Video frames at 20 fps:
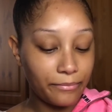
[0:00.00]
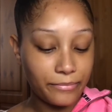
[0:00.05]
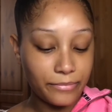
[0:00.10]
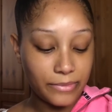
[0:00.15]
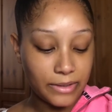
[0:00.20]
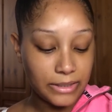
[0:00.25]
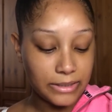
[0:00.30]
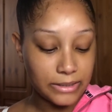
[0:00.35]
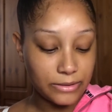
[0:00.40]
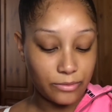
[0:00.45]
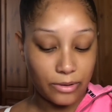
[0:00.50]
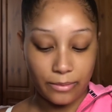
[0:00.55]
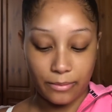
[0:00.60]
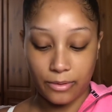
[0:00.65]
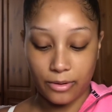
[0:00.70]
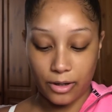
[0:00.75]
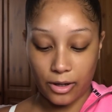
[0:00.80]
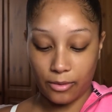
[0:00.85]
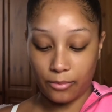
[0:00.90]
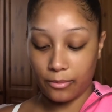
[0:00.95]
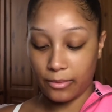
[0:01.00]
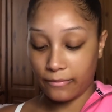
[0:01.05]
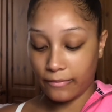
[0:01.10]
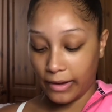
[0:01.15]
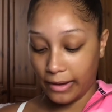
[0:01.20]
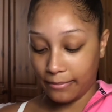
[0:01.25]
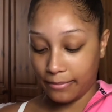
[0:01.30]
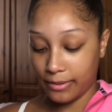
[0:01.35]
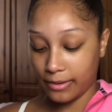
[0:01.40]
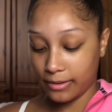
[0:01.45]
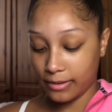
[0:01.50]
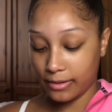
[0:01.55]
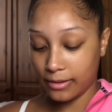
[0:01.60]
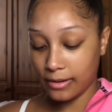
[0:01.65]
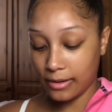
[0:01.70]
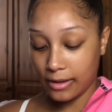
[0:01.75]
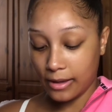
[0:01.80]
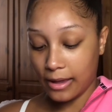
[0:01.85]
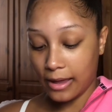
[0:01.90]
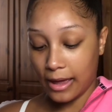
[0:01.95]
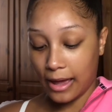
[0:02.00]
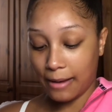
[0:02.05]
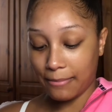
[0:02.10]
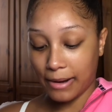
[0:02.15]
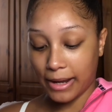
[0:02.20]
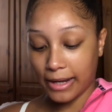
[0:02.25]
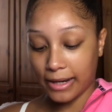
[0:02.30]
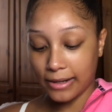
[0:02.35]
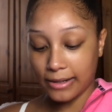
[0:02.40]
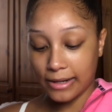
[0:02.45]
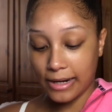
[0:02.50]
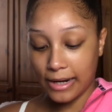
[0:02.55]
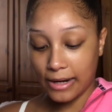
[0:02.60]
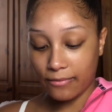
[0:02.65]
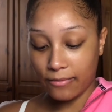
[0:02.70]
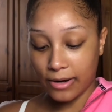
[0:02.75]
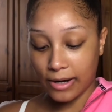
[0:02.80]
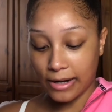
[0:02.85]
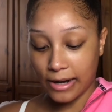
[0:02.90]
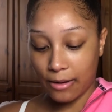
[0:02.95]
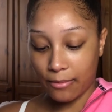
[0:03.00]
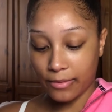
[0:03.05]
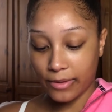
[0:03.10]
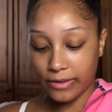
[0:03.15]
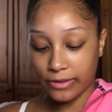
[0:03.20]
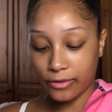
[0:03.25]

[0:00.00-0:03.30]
This is what I'm gonna go in with. Yep, I'm like nearly running out with this.